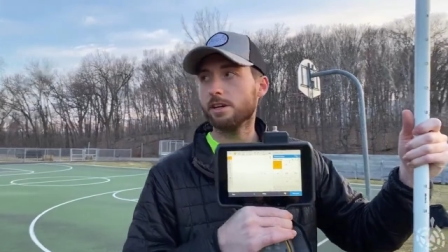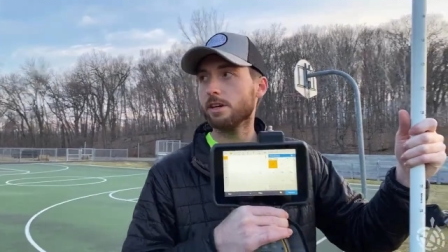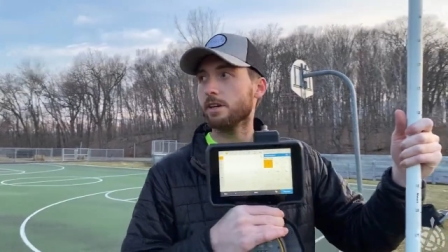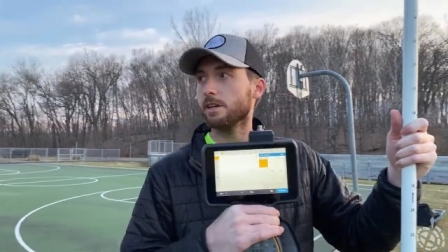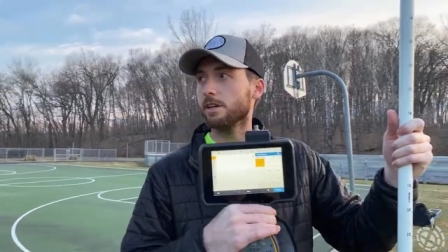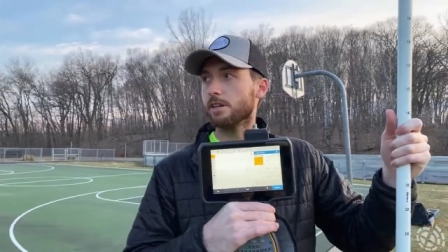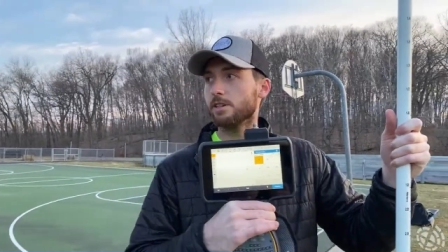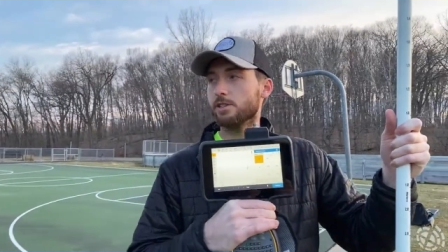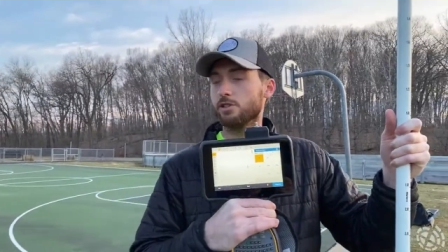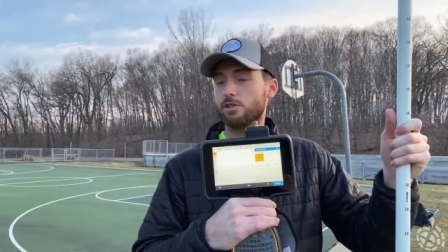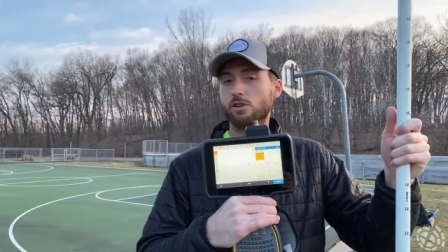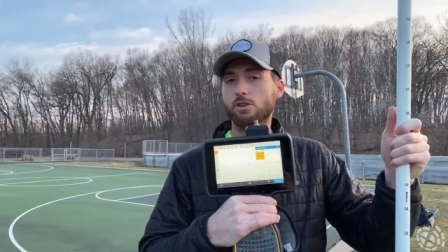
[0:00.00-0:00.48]

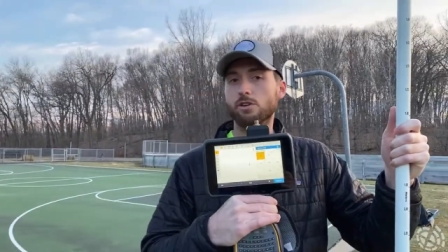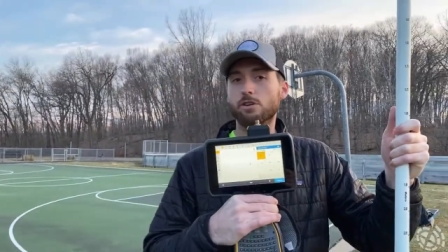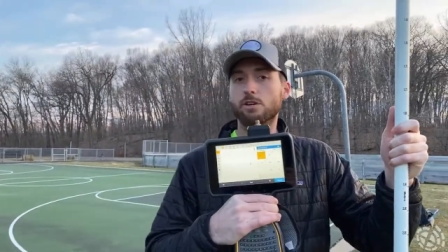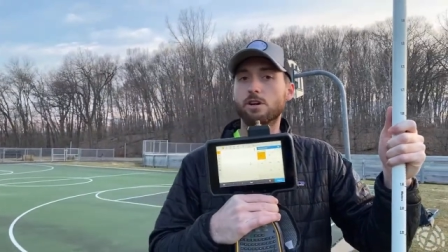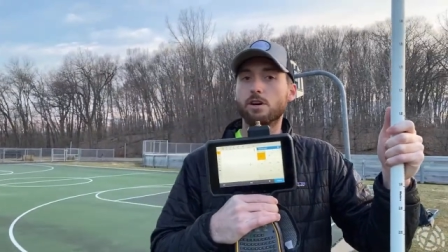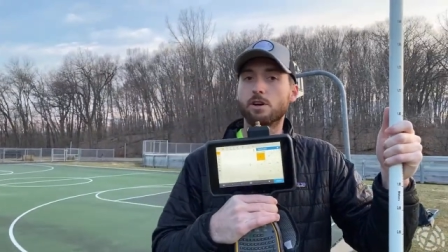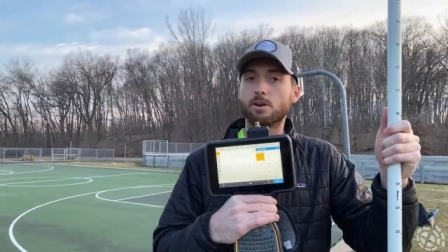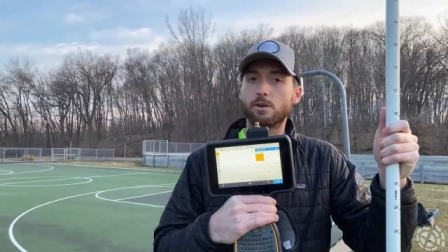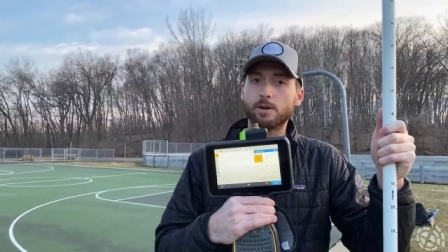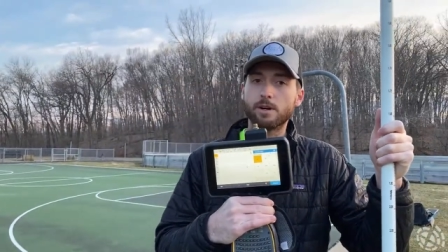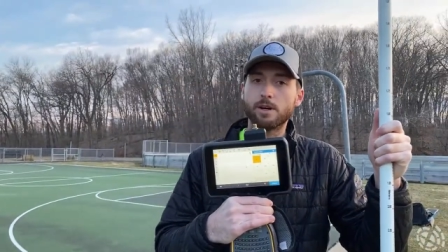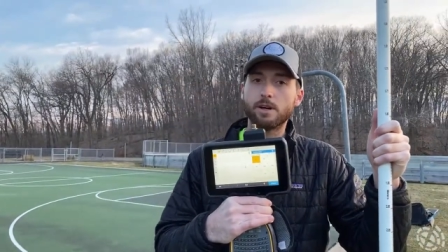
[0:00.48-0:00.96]
control
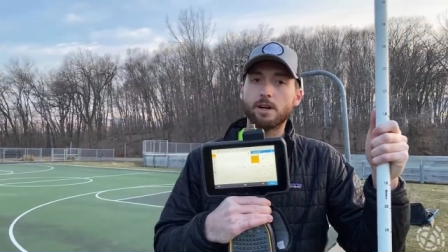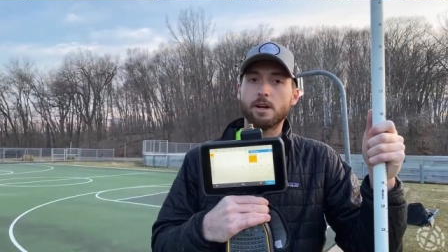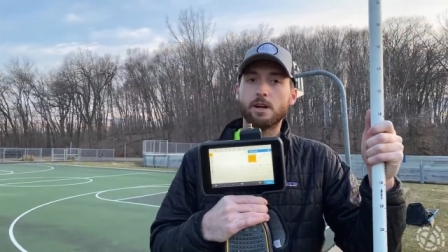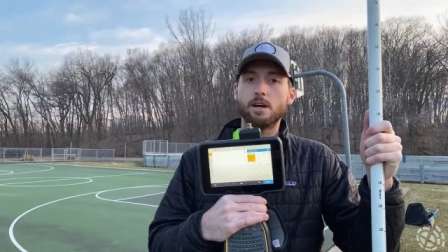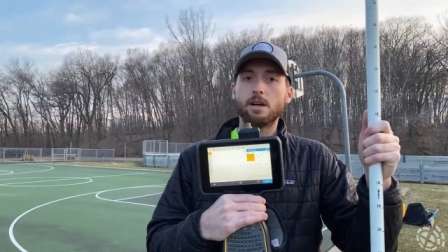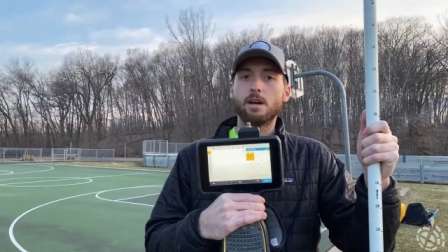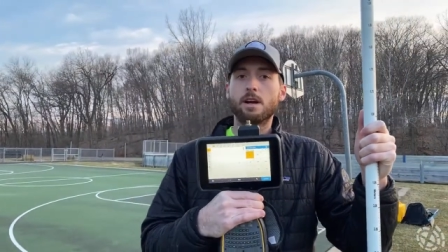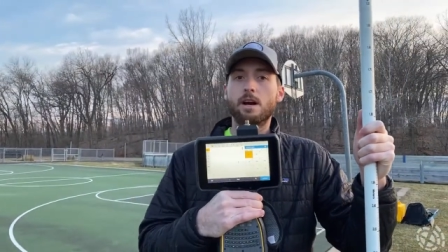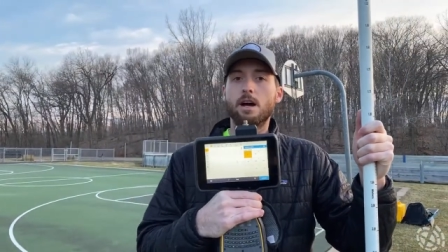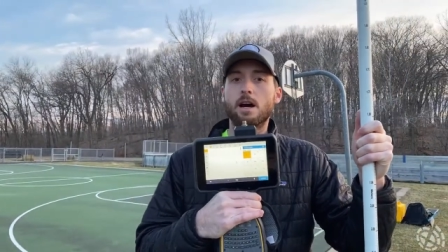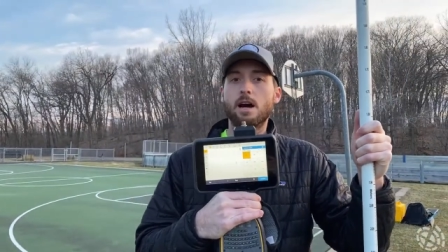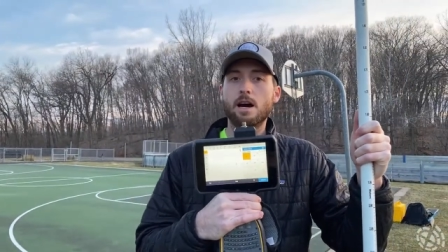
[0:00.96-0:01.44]
code.
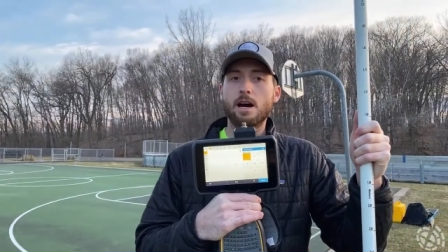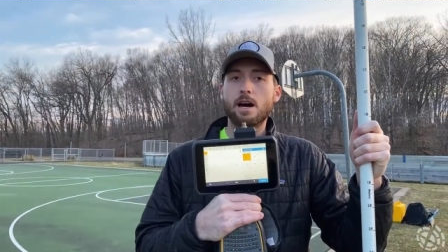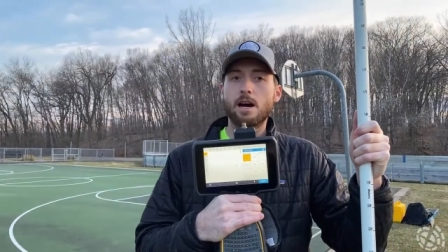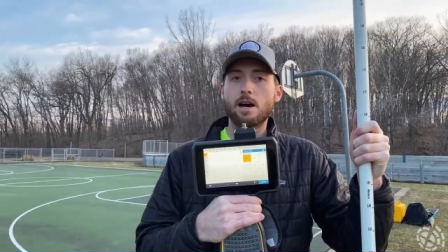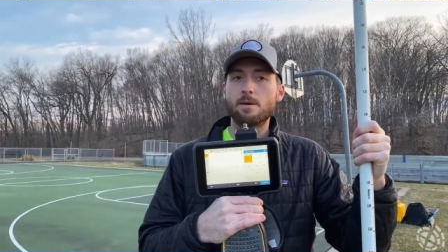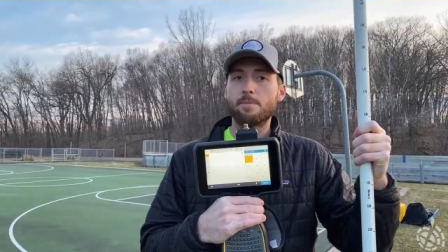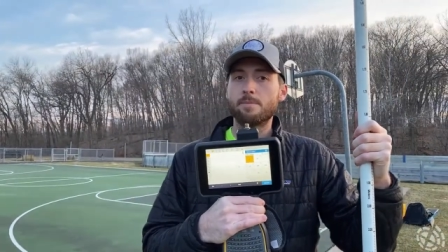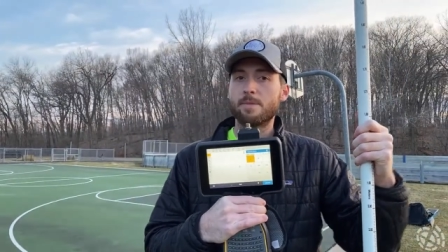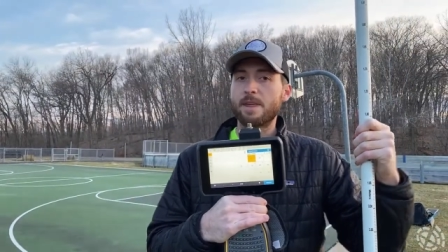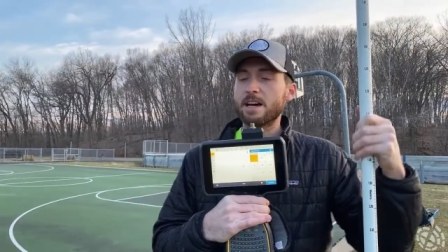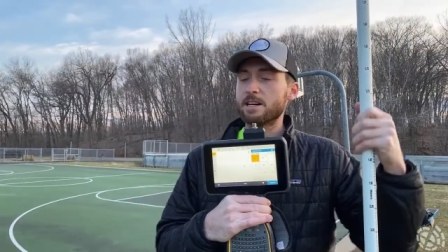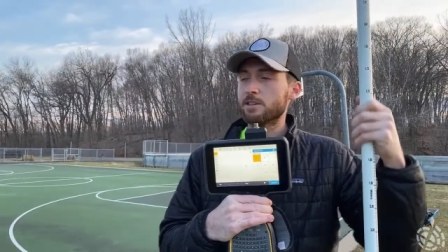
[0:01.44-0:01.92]

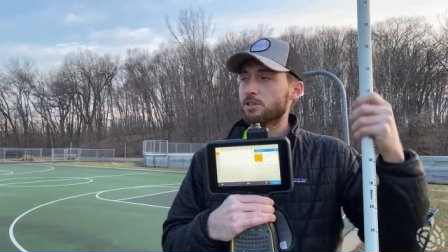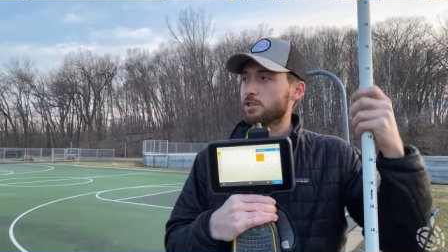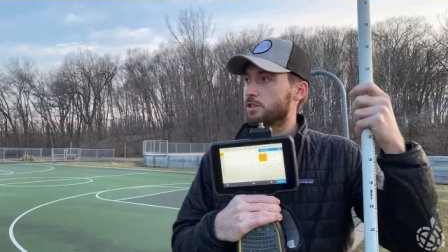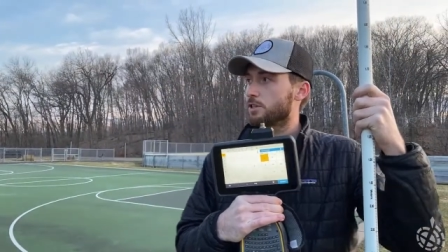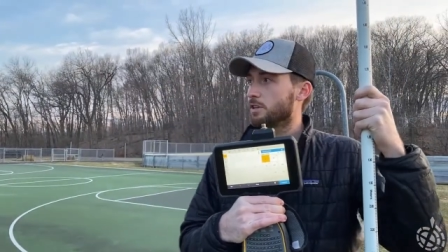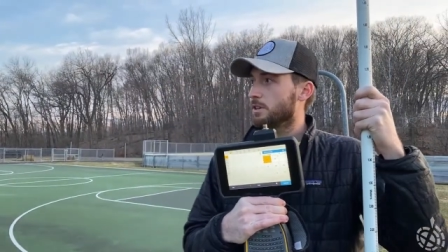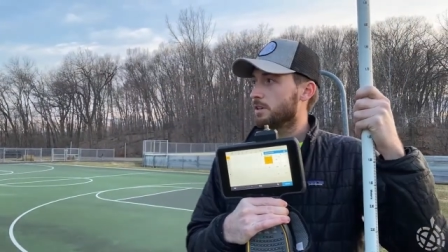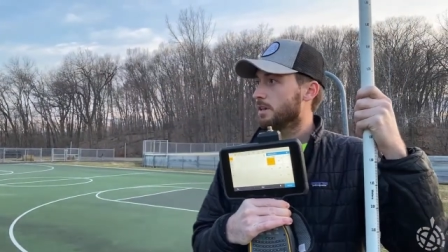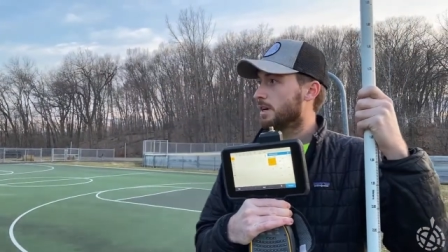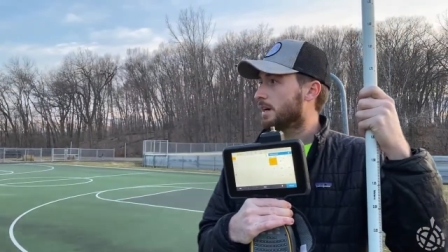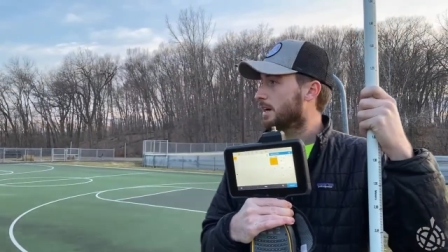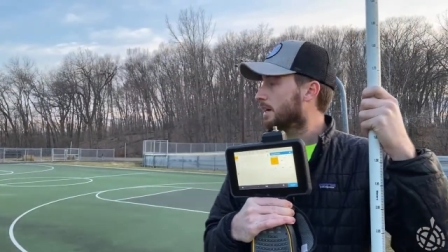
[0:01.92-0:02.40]
Um, that
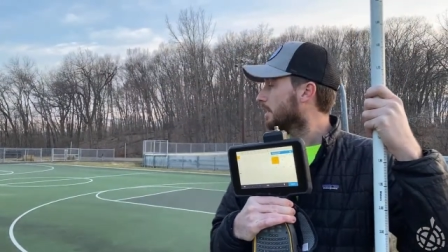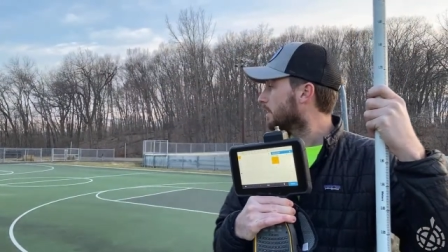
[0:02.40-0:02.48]
should